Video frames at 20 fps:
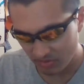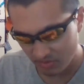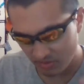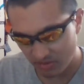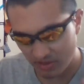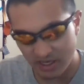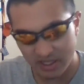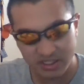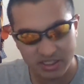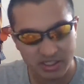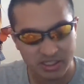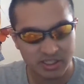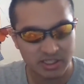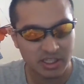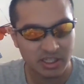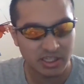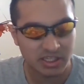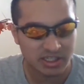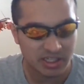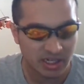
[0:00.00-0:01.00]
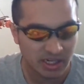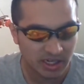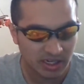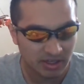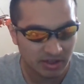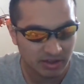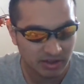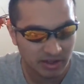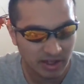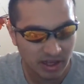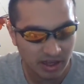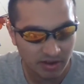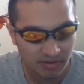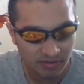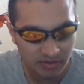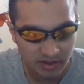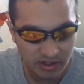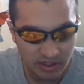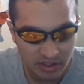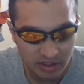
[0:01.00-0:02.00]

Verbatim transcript: nicest things I have